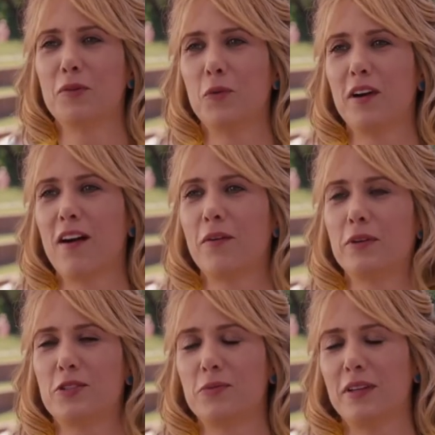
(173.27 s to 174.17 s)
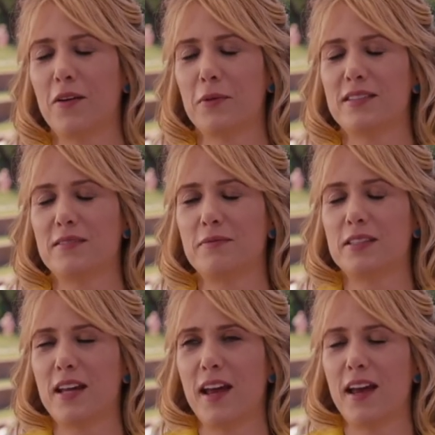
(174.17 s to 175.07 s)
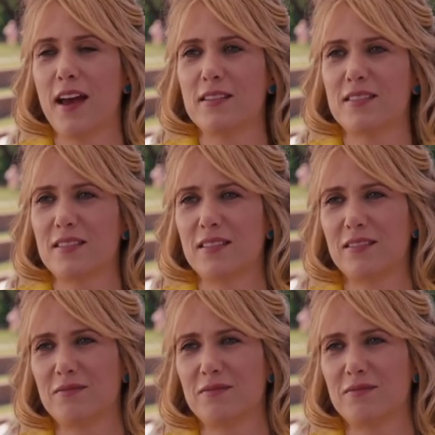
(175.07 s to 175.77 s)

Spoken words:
from who we are, which we always stay as.